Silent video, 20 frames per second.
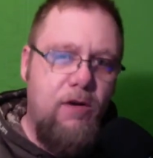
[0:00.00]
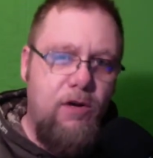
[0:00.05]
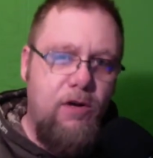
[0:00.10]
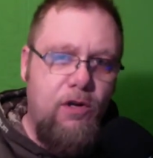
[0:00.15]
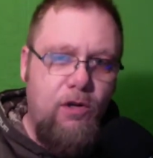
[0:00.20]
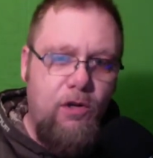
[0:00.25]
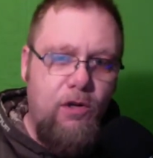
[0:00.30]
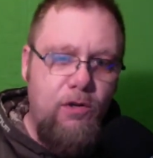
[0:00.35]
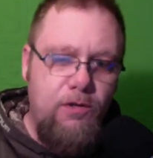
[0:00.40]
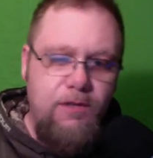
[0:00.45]

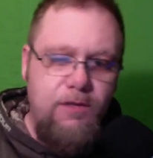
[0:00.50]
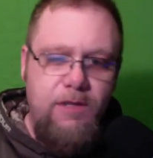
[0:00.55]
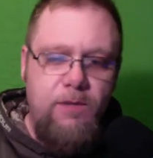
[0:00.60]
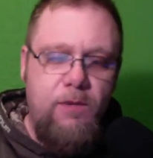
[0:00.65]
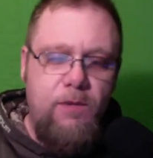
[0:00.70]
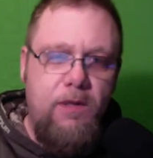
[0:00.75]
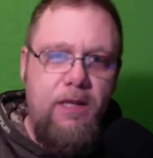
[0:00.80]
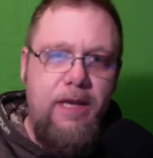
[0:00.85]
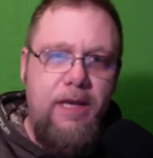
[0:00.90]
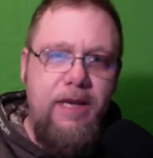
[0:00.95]
closely
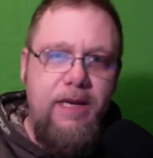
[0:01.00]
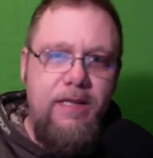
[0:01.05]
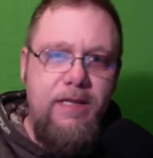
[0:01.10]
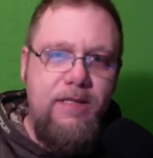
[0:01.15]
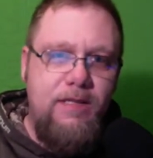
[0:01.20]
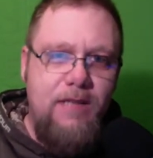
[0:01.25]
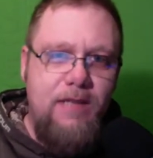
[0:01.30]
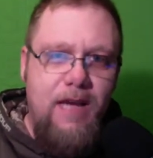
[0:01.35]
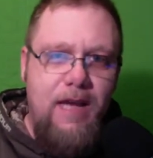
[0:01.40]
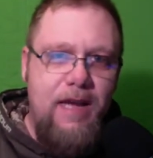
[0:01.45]
related
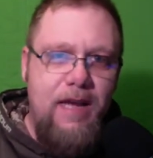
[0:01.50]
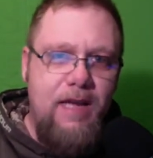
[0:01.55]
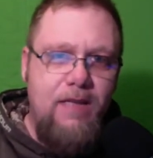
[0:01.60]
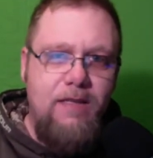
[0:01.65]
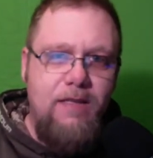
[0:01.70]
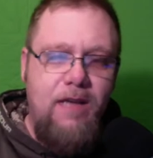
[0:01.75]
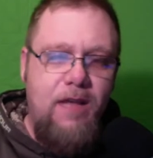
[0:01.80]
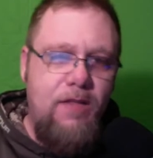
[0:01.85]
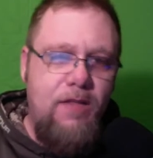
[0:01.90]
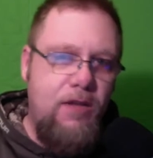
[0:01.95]

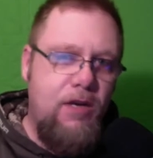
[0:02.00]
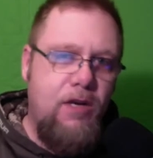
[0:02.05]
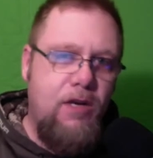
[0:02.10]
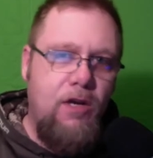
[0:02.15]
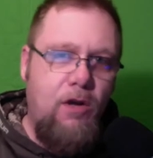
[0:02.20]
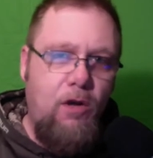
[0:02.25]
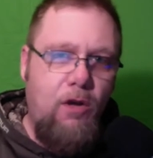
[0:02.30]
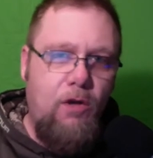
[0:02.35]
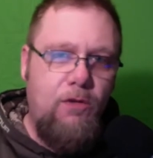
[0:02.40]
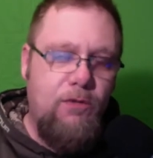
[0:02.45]
science and the
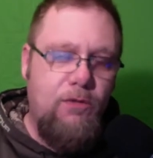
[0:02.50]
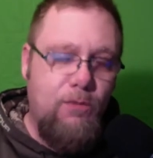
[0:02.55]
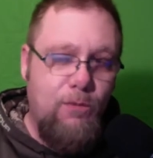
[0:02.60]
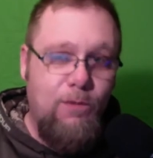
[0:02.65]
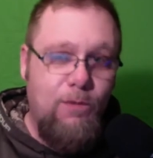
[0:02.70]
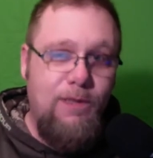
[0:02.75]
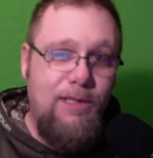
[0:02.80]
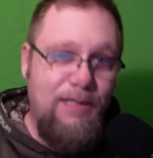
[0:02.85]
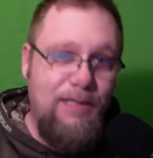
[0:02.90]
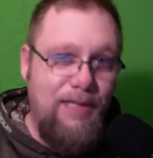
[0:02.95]
occult
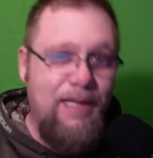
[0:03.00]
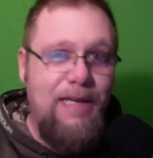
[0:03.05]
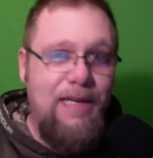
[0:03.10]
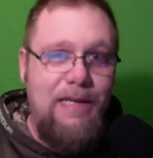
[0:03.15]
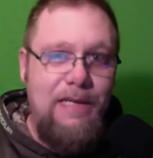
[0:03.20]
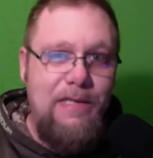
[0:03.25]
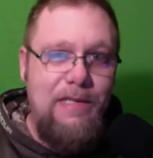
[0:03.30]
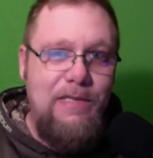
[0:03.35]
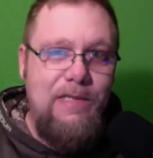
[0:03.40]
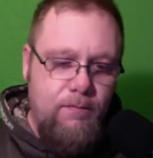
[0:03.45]
really
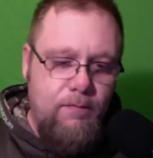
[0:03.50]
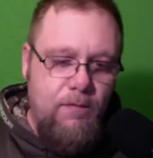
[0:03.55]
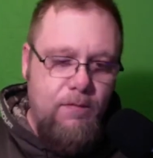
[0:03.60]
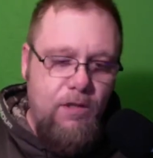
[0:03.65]
is.